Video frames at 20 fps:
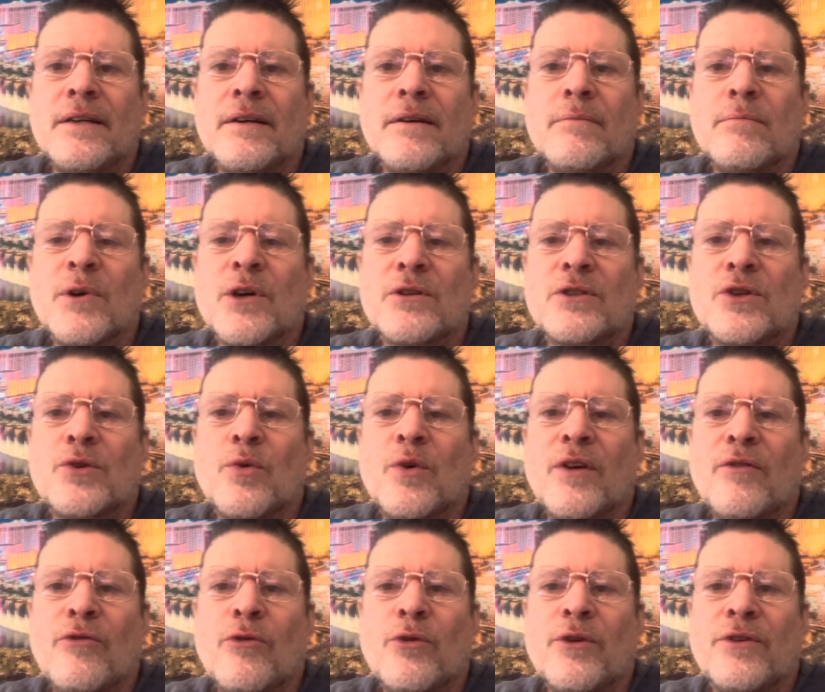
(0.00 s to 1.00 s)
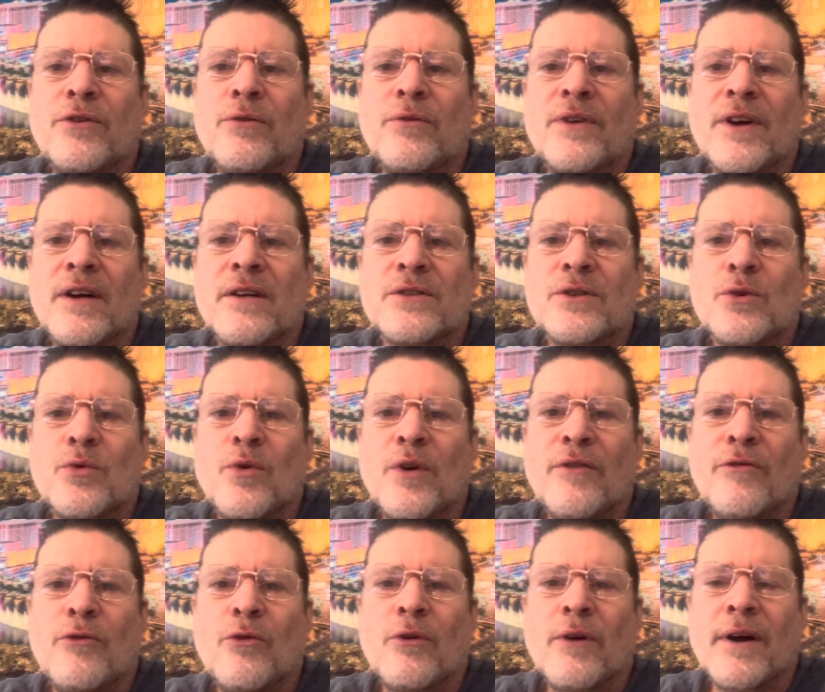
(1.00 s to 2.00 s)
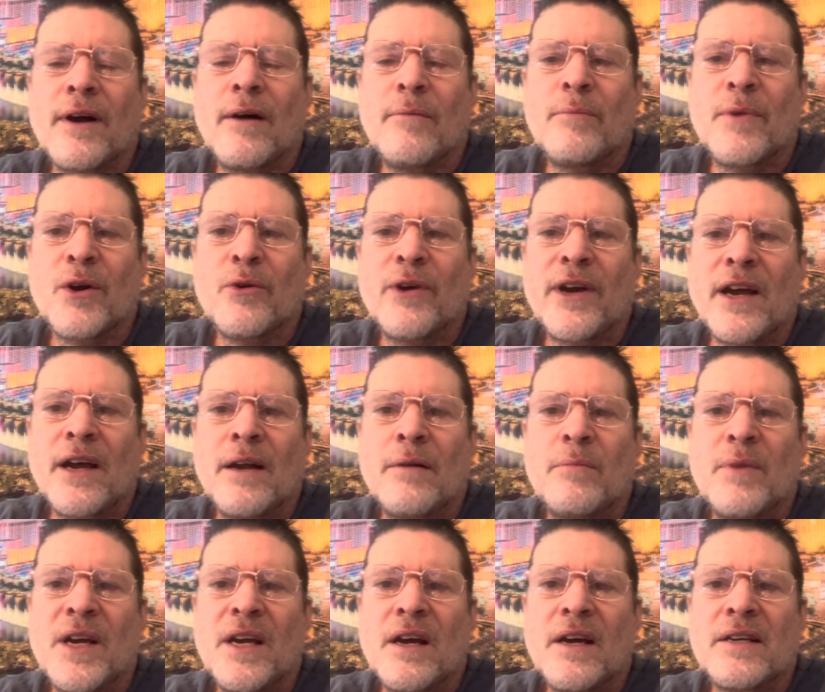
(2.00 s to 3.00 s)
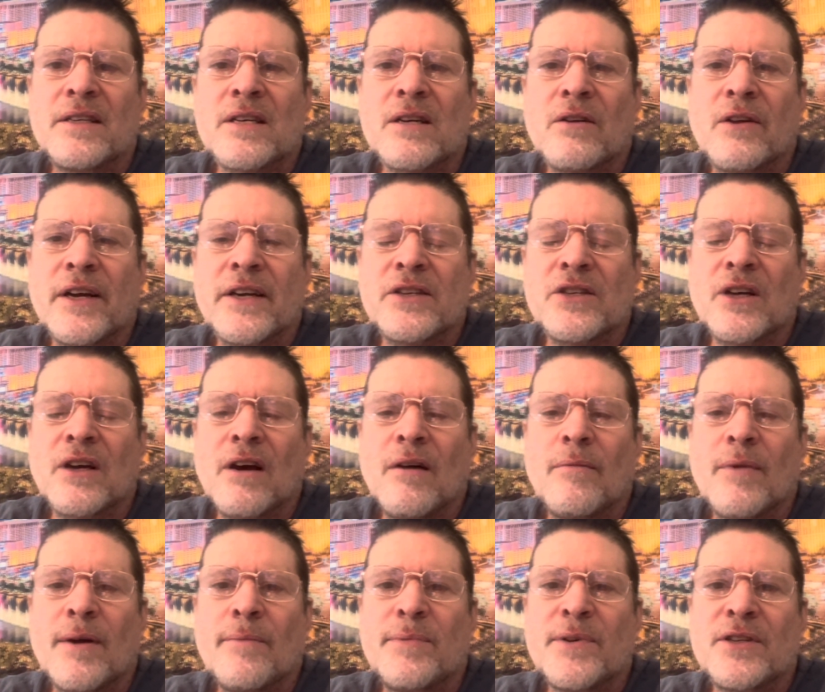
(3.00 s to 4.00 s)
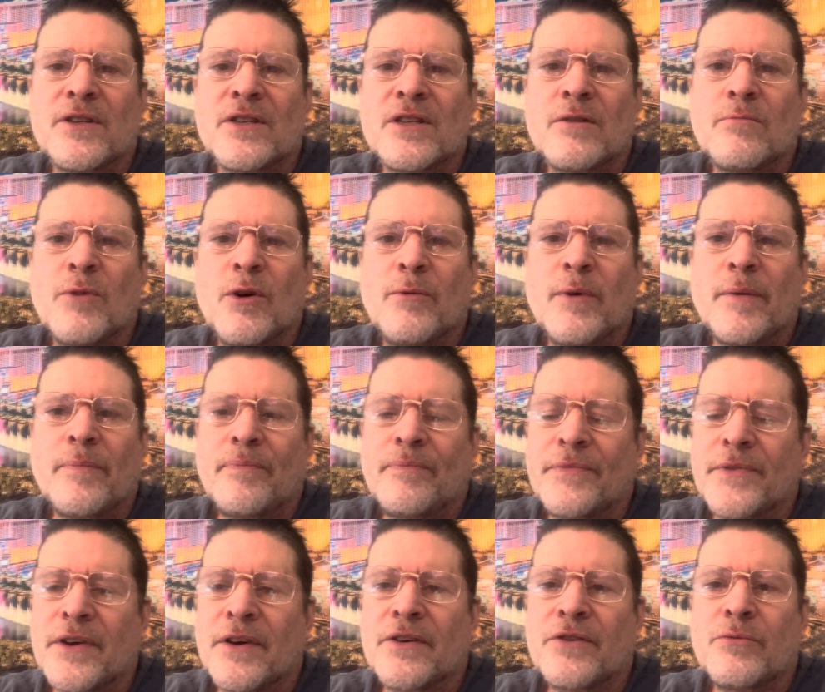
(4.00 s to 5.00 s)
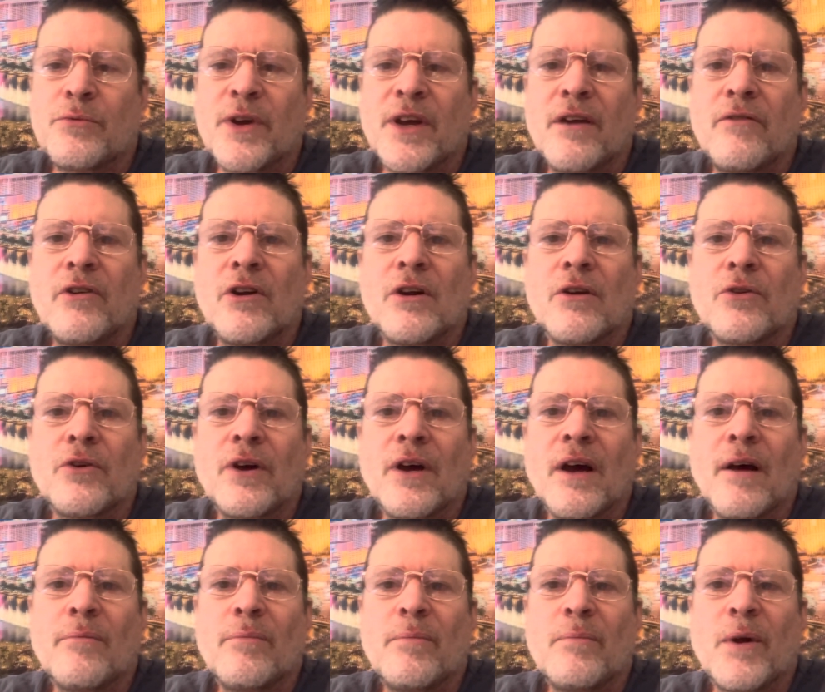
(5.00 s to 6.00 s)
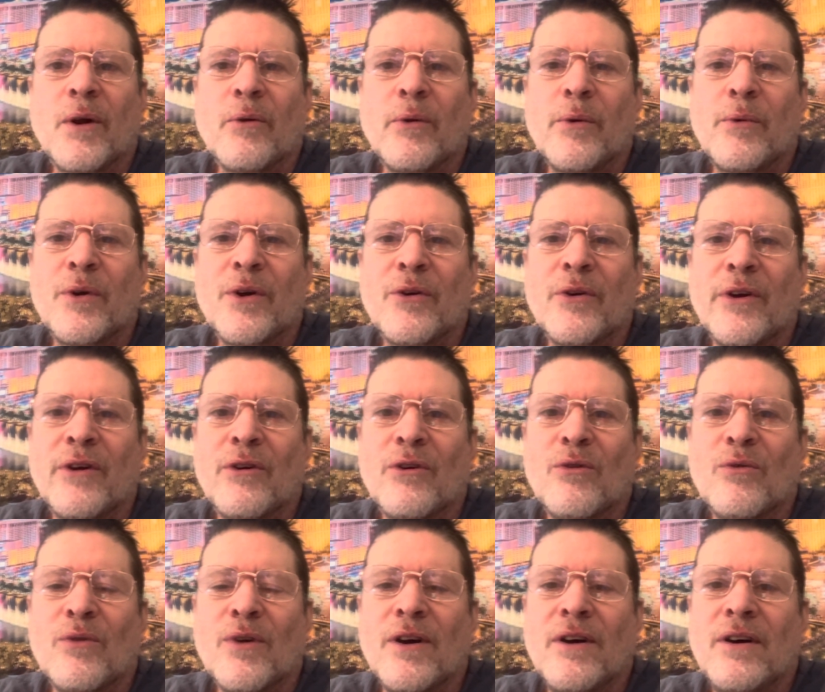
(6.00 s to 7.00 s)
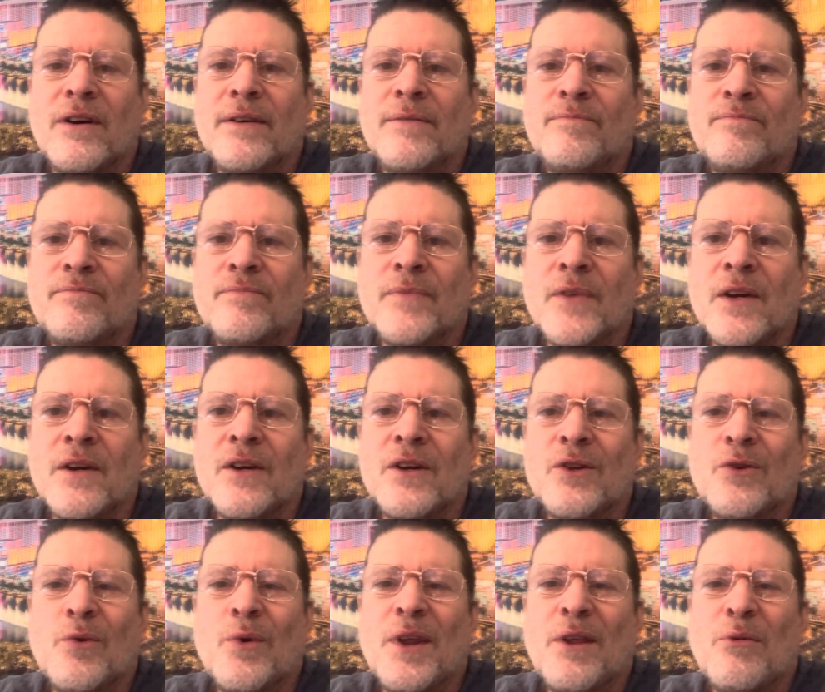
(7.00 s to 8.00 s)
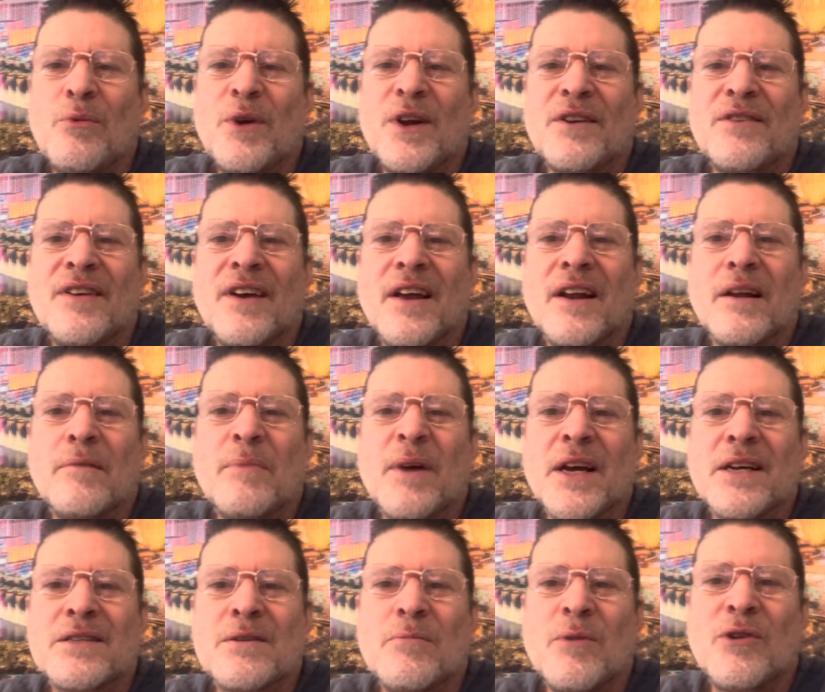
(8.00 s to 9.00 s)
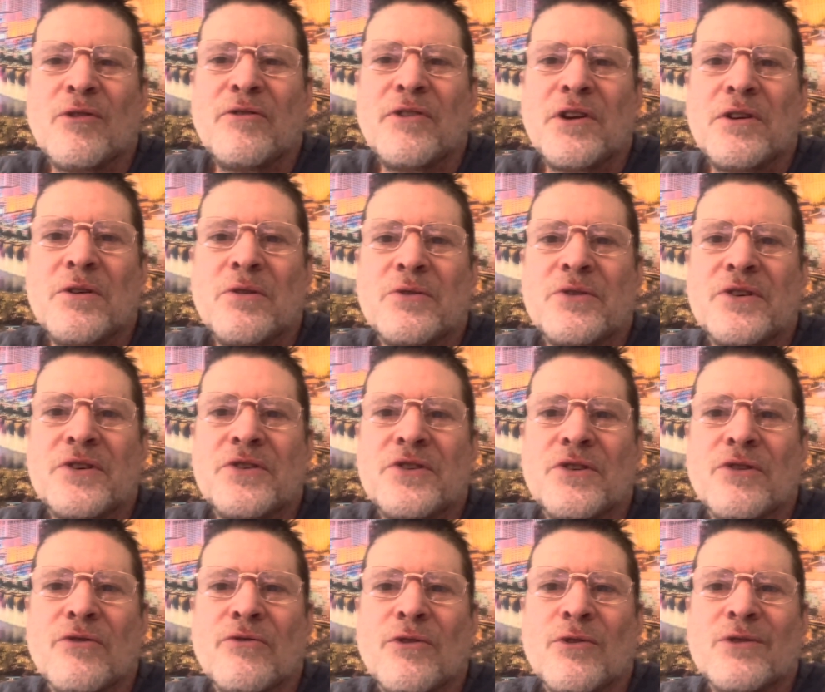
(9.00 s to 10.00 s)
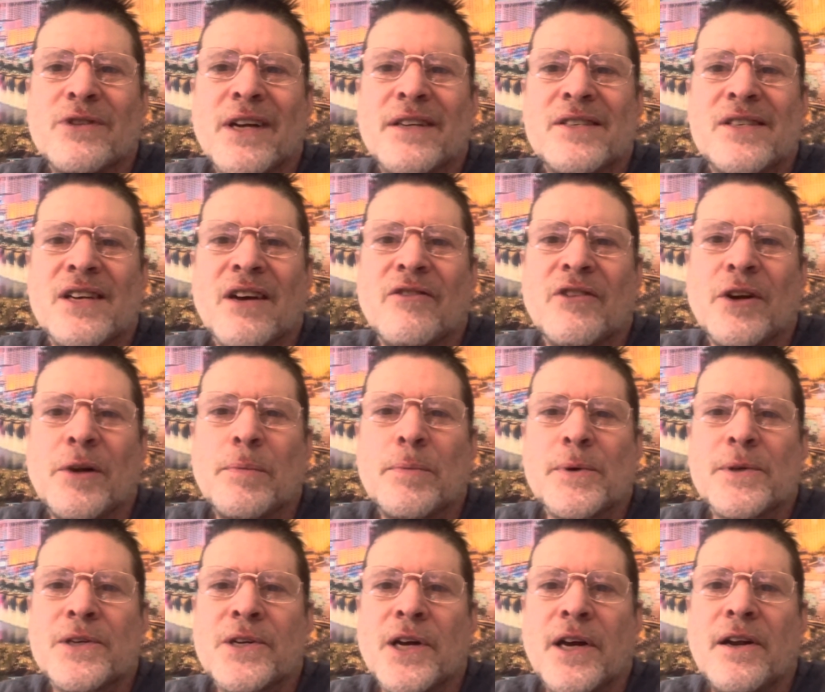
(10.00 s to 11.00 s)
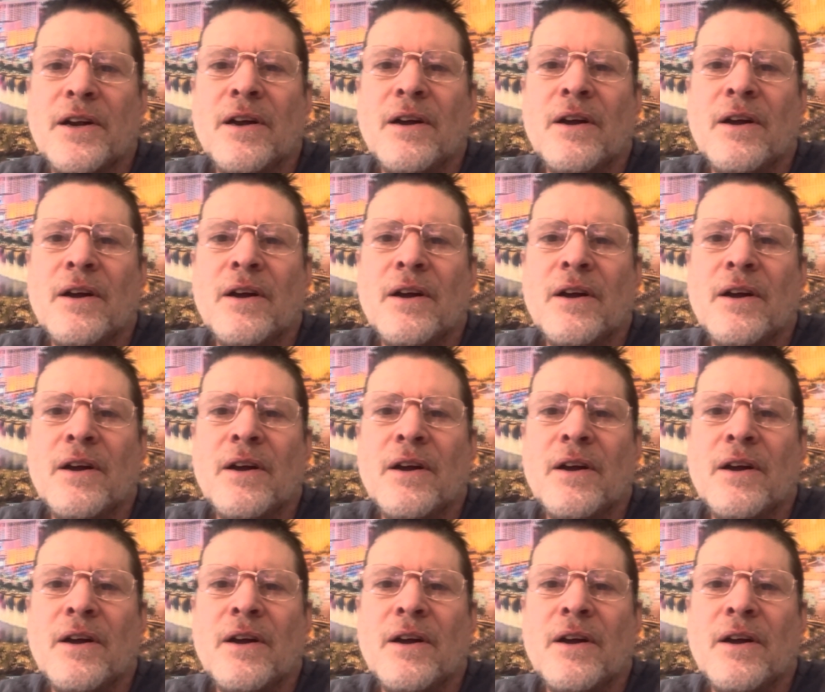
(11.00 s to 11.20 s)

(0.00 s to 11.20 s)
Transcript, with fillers: March 24, 2024, complimentary NBA selection coming up in just a moment. Yes, we gave you another complimentary winner here. Uh, 23 and 10 on basketball videos this year, folks. That's 70%.